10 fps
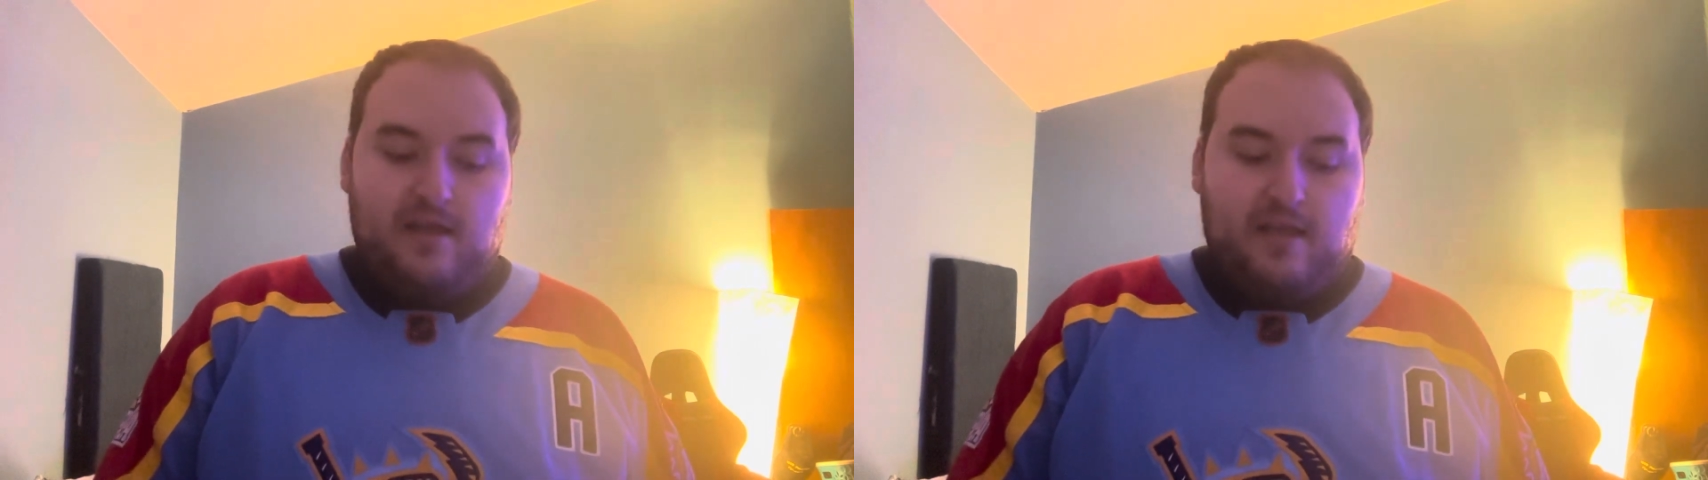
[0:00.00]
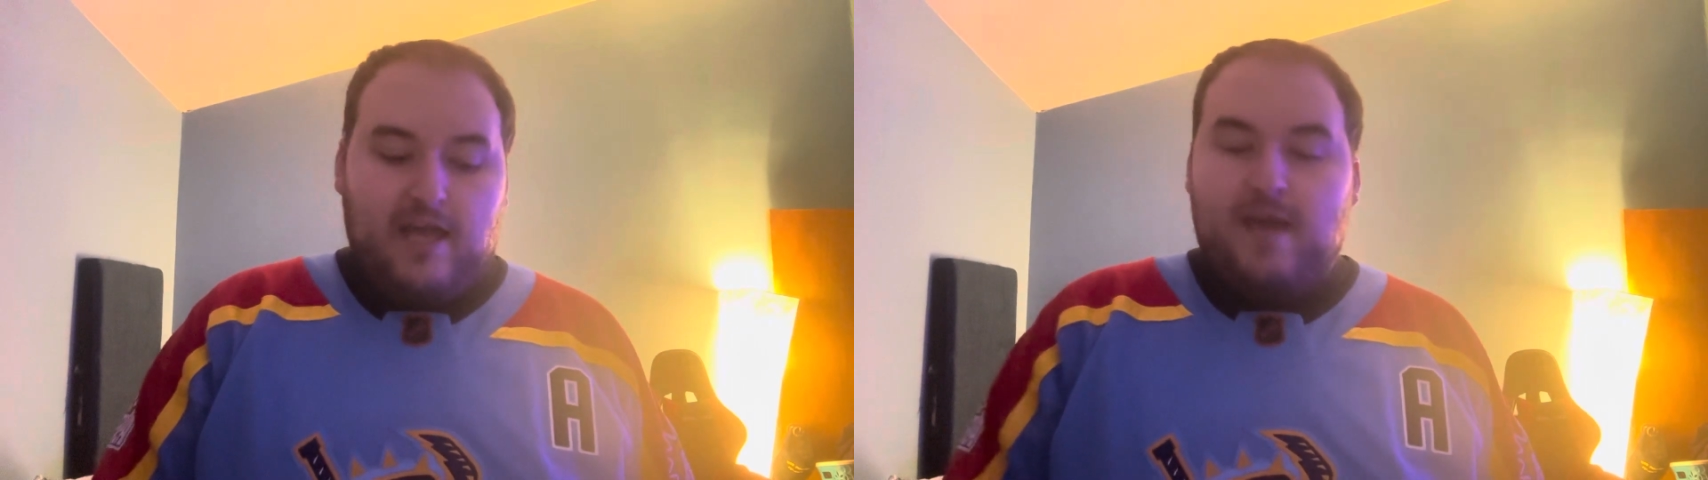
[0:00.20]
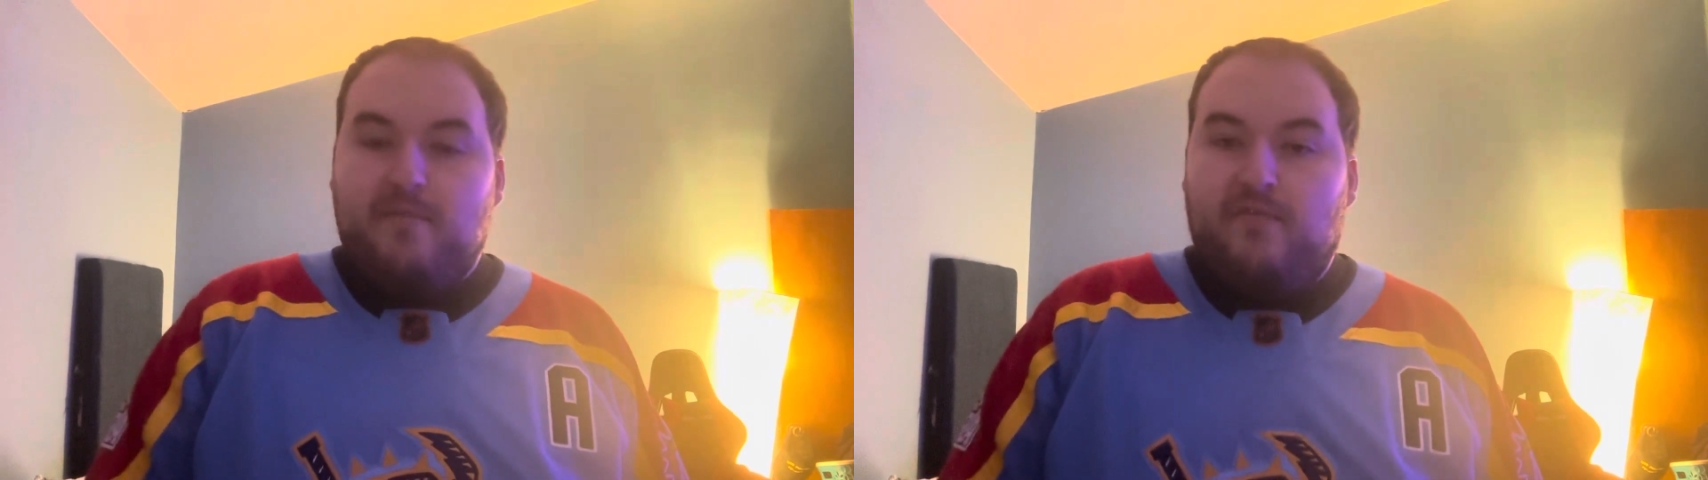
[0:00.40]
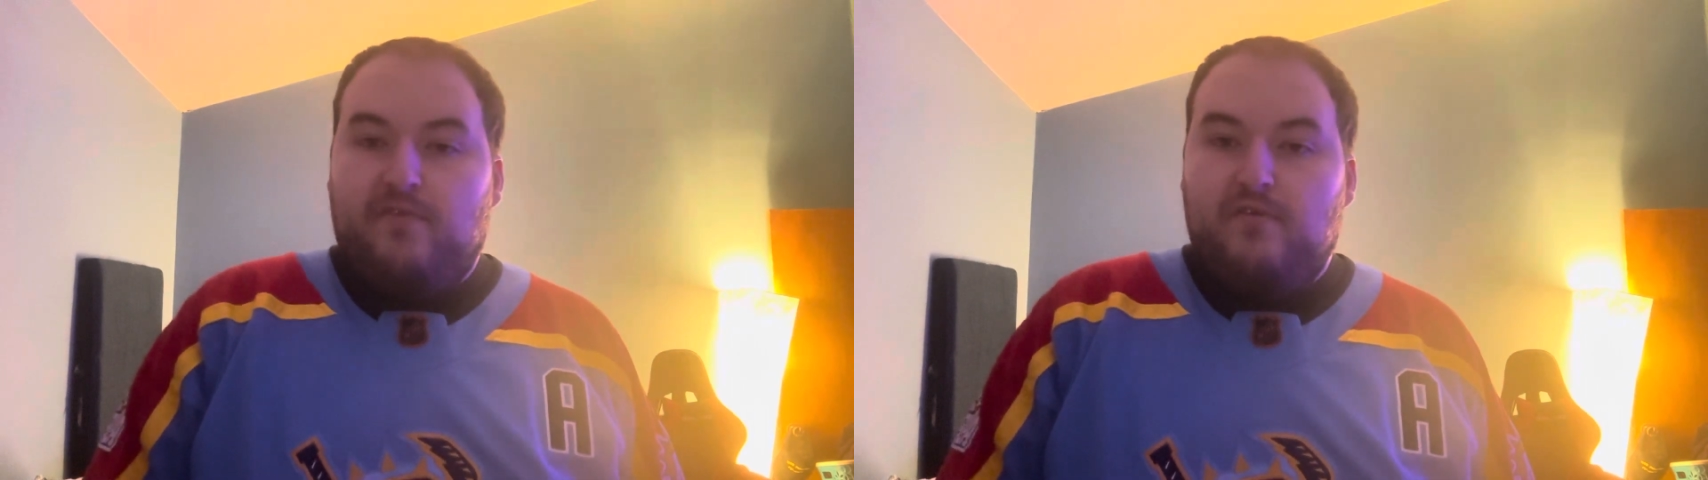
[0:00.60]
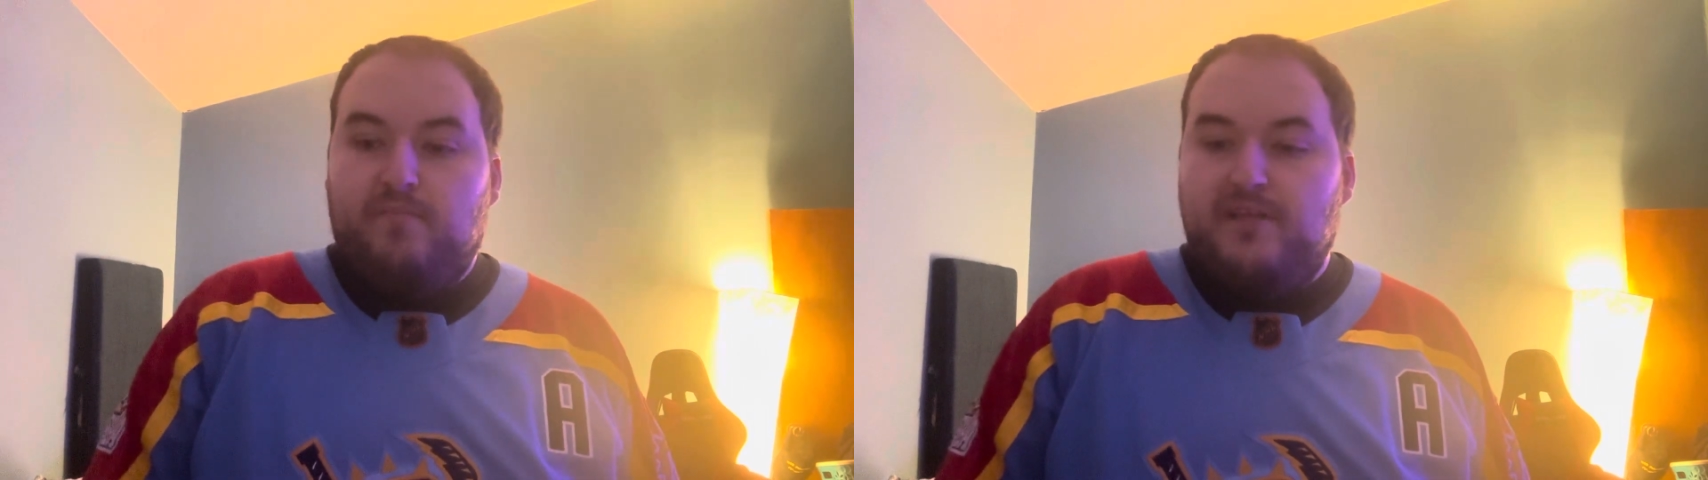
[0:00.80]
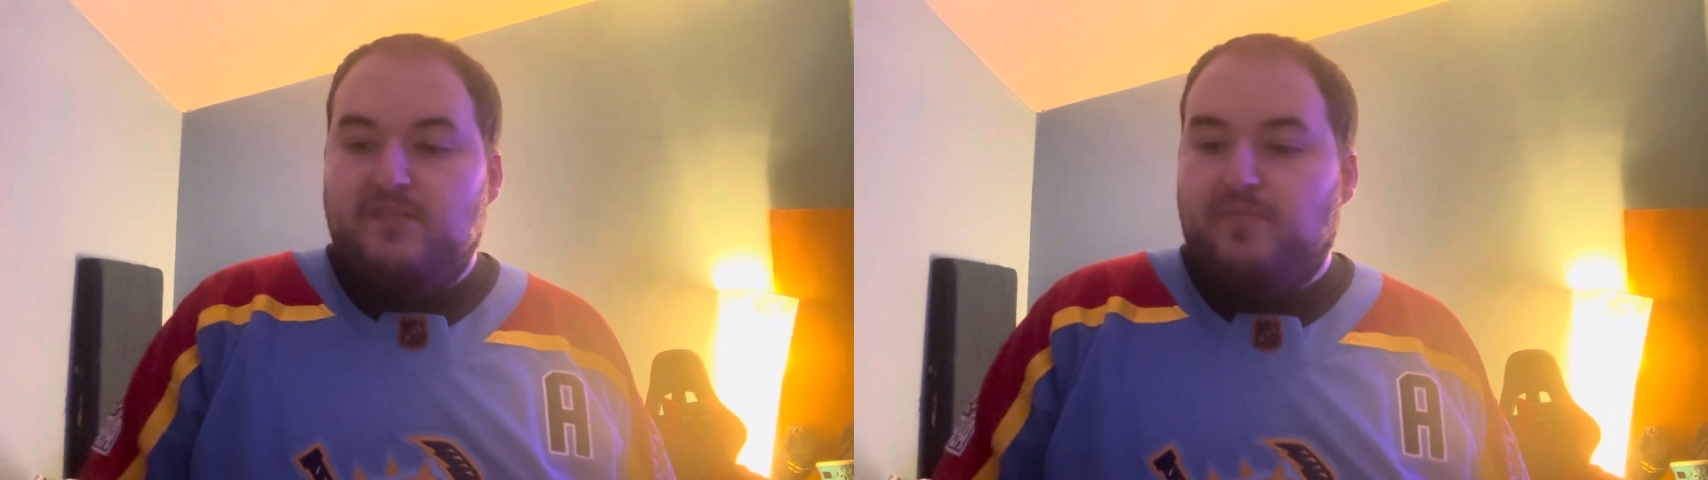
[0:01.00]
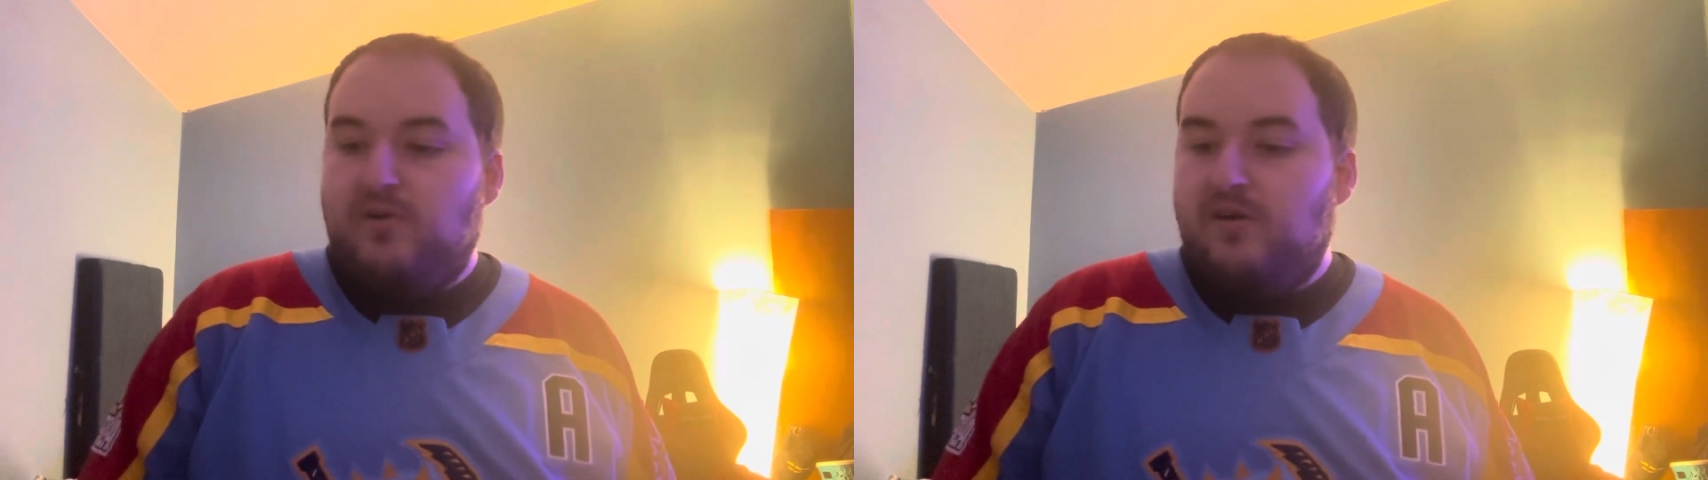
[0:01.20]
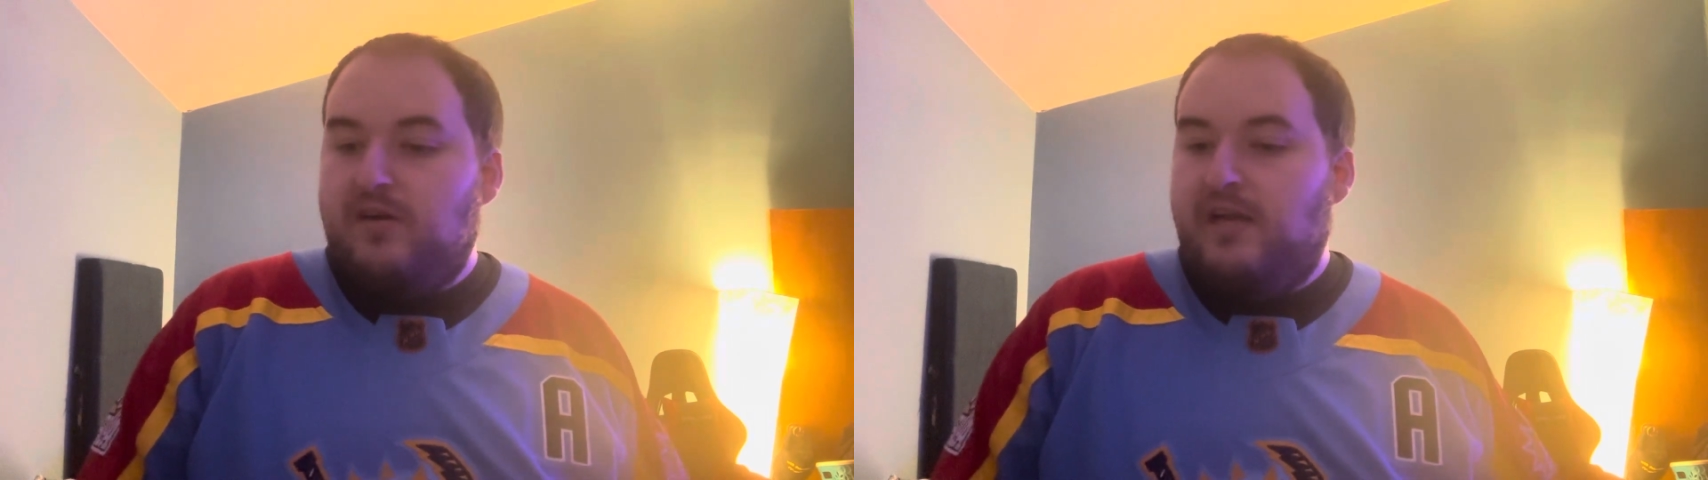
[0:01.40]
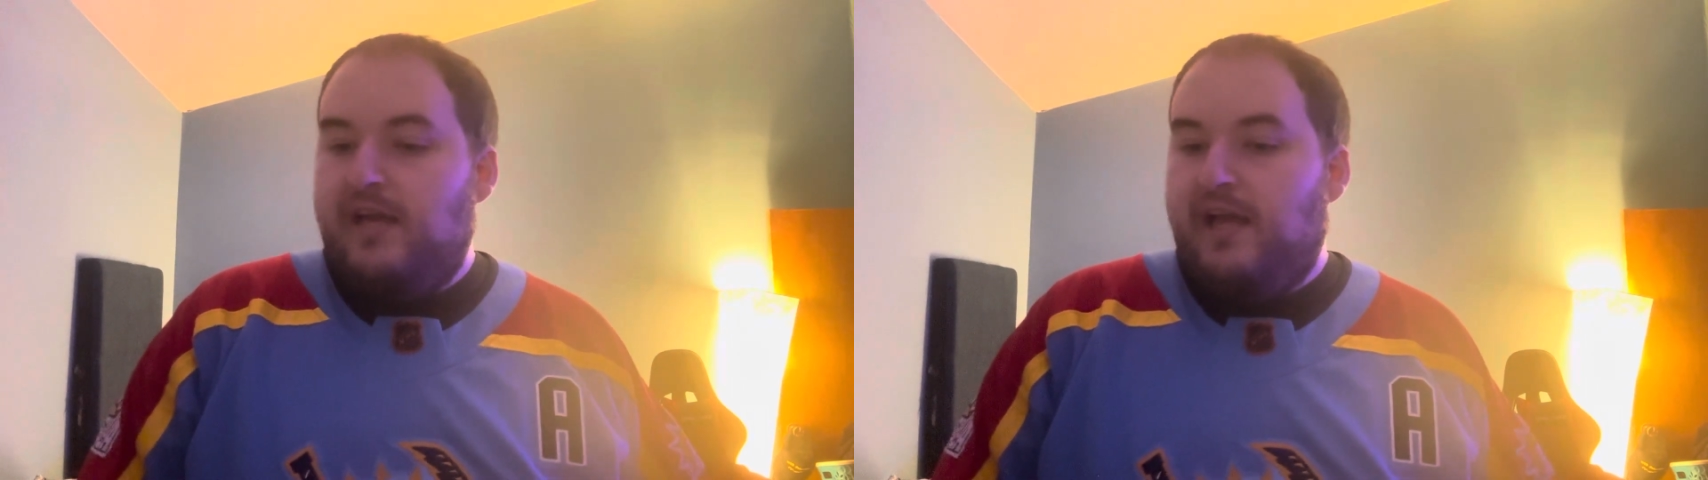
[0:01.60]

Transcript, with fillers: game for Pittsburgh,